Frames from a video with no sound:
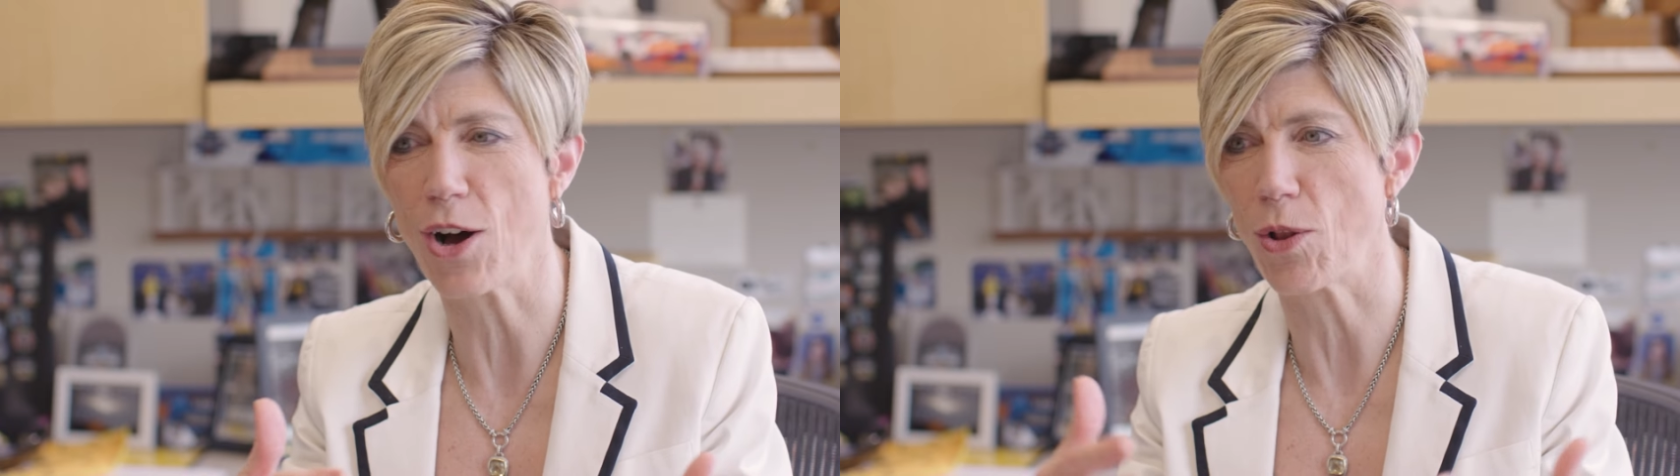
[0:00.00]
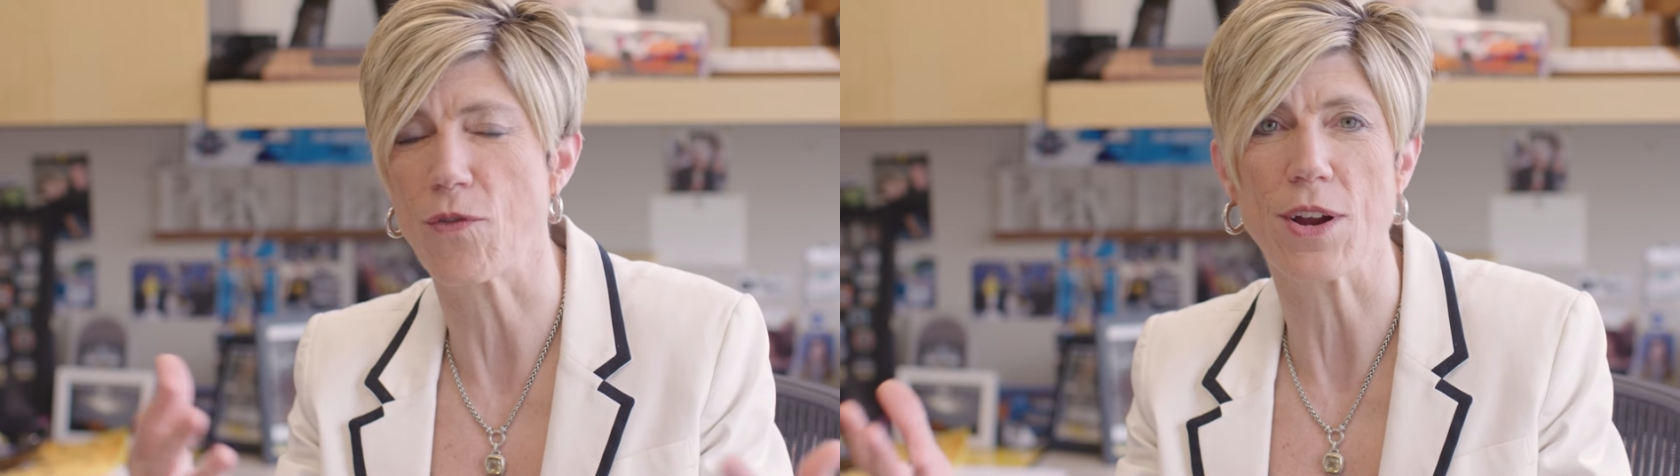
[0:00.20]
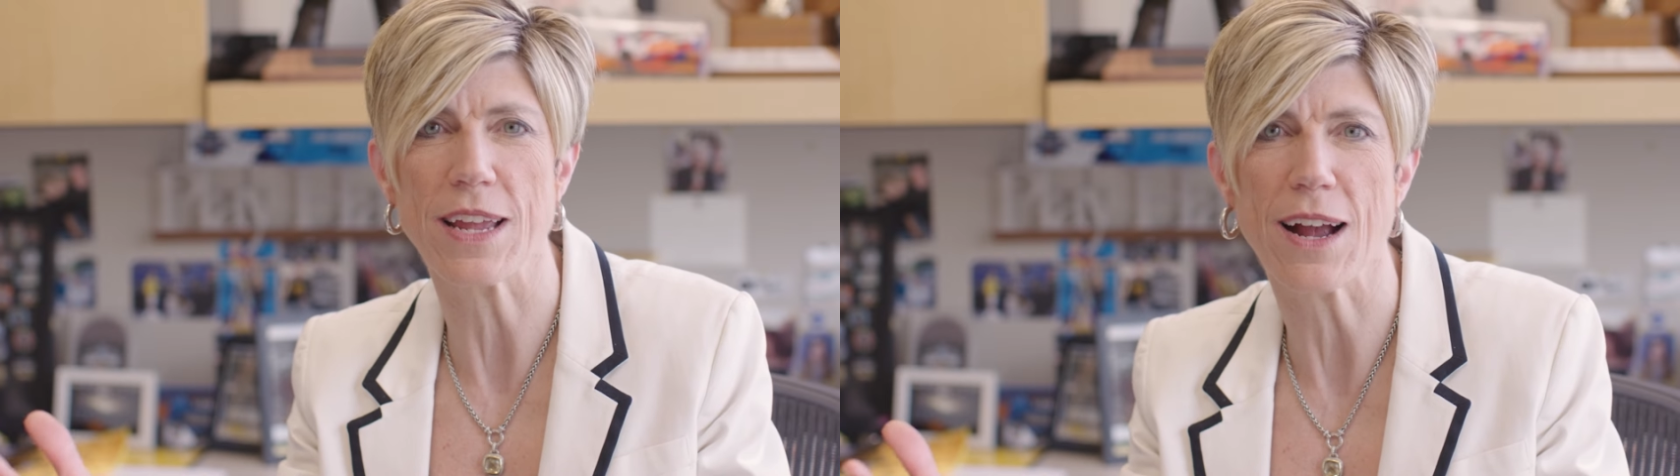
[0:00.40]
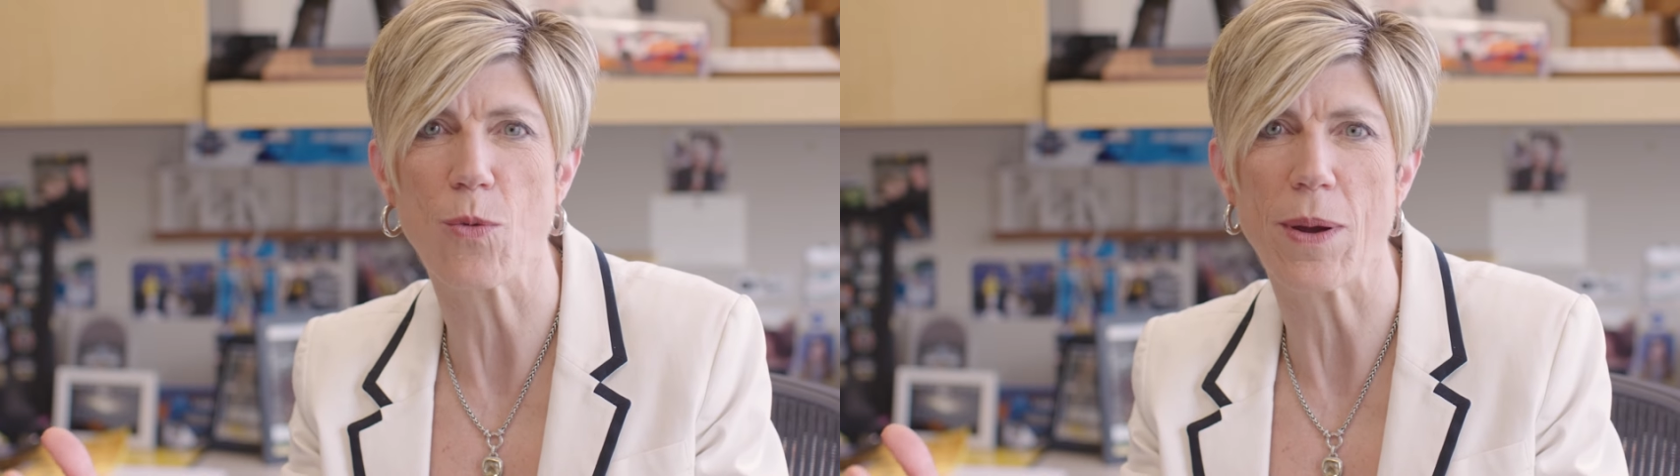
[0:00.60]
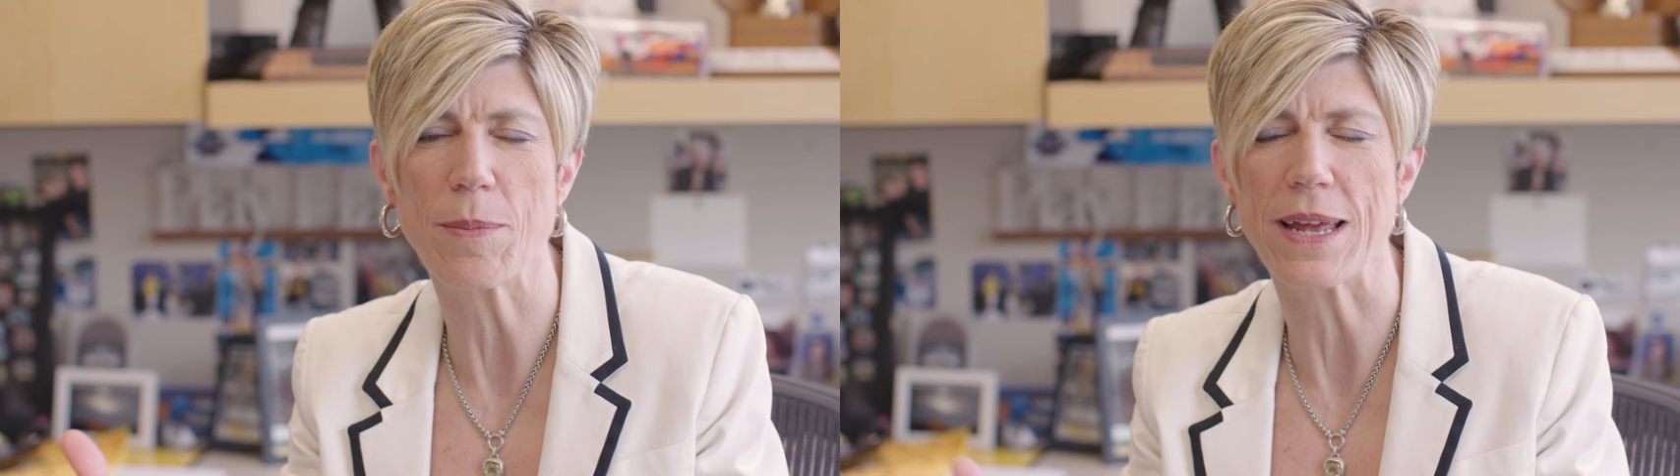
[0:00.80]
all of our
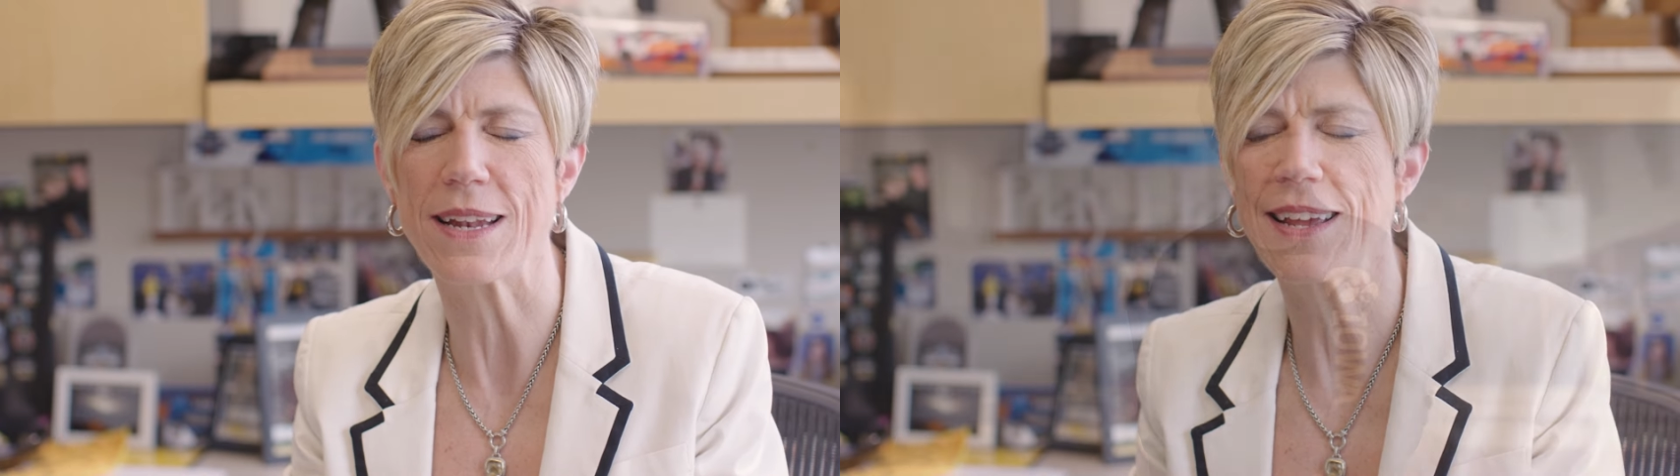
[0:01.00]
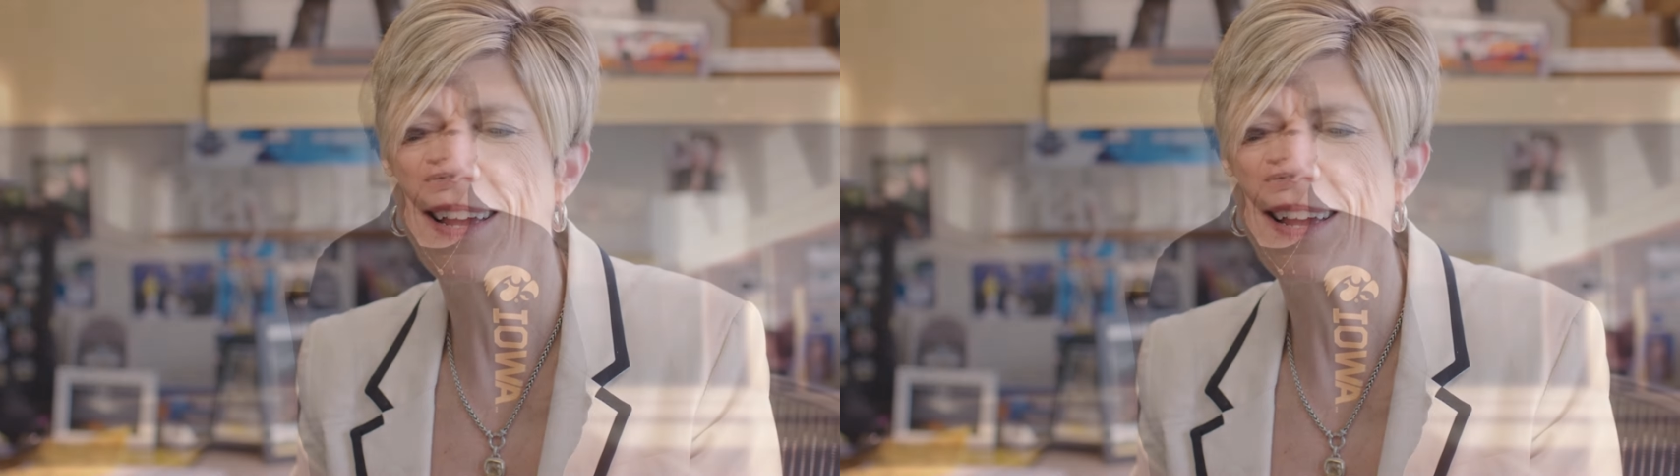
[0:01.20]
young women.